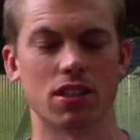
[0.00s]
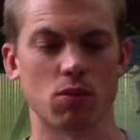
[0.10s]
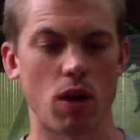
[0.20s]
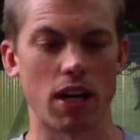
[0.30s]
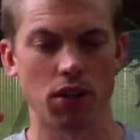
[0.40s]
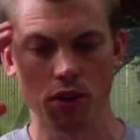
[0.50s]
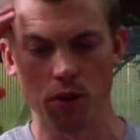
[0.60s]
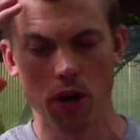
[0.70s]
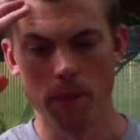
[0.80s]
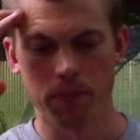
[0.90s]
This is why
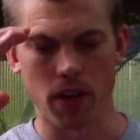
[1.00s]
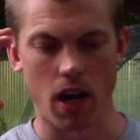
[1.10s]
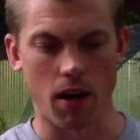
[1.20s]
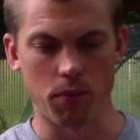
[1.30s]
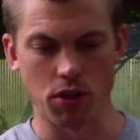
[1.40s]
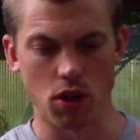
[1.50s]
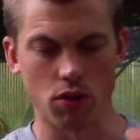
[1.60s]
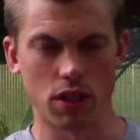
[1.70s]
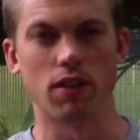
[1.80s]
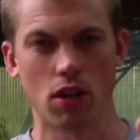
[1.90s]
you um, when you
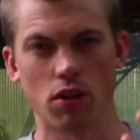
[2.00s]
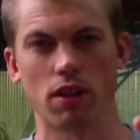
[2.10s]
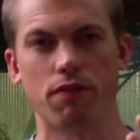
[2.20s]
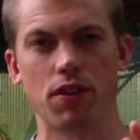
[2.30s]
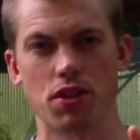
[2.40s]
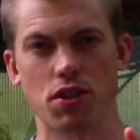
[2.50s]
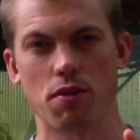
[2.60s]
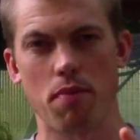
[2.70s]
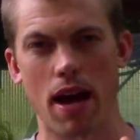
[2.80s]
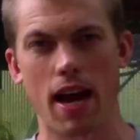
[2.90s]
don't leave, you don't leave fish in
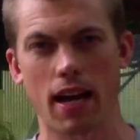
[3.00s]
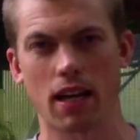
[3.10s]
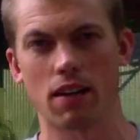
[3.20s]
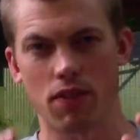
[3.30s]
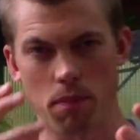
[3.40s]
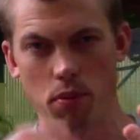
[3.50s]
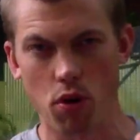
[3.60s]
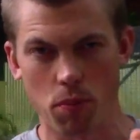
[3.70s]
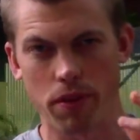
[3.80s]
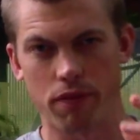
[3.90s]
your bag, and if they
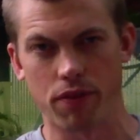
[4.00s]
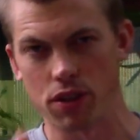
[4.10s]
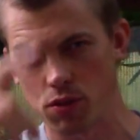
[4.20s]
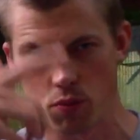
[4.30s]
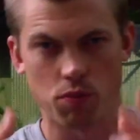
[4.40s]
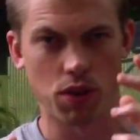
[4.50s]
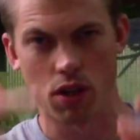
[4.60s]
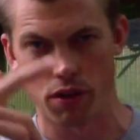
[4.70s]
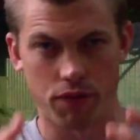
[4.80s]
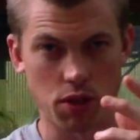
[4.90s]
poop, the fish,
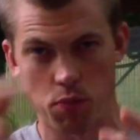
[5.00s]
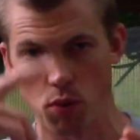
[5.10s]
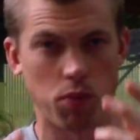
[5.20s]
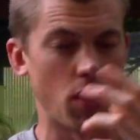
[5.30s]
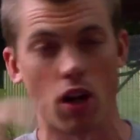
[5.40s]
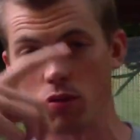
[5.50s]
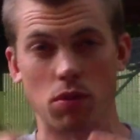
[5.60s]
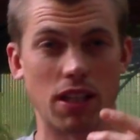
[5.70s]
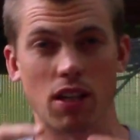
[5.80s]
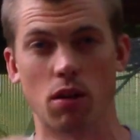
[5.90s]
you know, the fish poop will
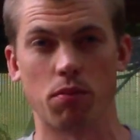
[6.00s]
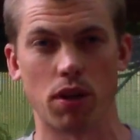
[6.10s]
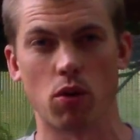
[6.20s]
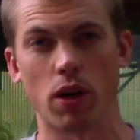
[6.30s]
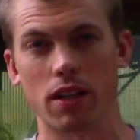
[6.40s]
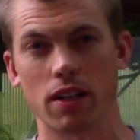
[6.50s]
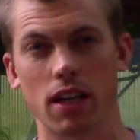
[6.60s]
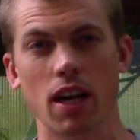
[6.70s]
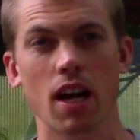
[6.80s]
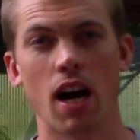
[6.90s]
ultimately kill them pretty
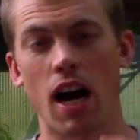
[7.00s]
quickly.